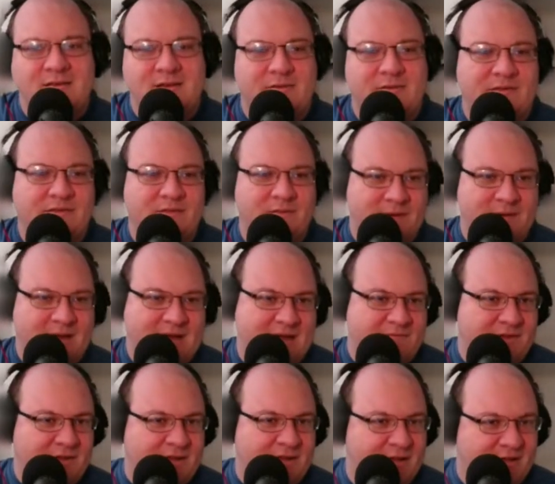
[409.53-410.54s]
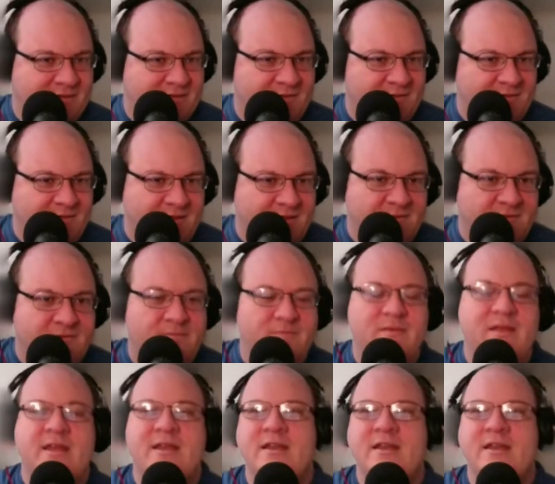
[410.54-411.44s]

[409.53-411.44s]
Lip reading: during the reign of Augustus Caesar.